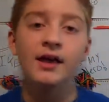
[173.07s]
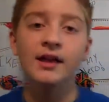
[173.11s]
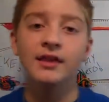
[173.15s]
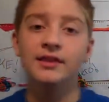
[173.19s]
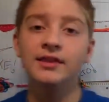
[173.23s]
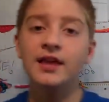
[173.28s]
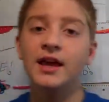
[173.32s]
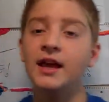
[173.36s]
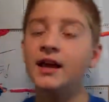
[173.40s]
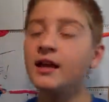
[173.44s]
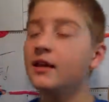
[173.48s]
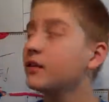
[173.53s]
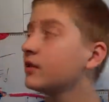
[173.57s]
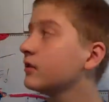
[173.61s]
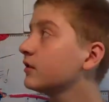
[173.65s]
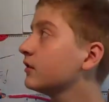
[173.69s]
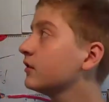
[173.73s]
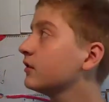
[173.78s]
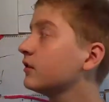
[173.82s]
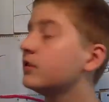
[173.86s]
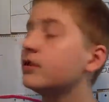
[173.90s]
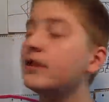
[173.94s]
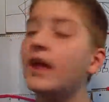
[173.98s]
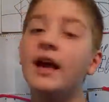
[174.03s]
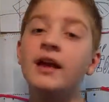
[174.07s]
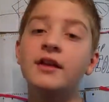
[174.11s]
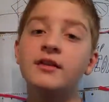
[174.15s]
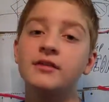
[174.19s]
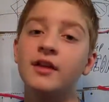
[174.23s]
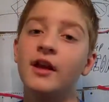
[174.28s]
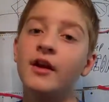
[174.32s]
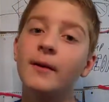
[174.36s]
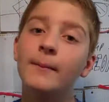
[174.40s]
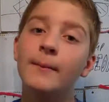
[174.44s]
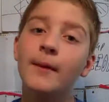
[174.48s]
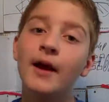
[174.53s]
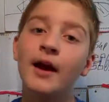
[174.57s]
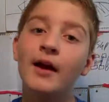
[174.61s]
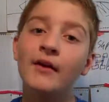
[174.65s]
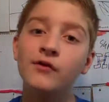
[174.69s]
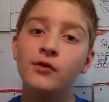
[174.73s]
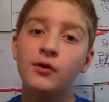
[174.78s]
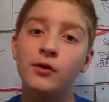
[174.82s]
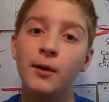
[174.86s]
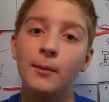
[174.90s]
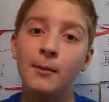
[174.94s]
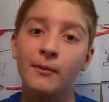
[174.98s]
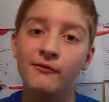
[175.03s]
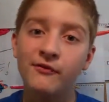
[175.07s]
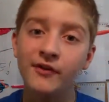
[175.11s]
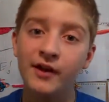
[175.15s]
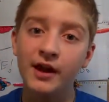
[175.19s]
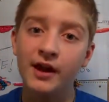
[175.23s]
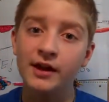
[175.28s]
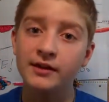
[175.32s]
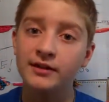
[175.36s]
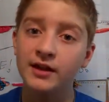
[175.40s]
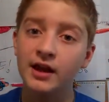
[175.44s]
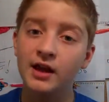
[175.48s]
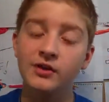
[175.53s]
And thanks to everybody for all my fans.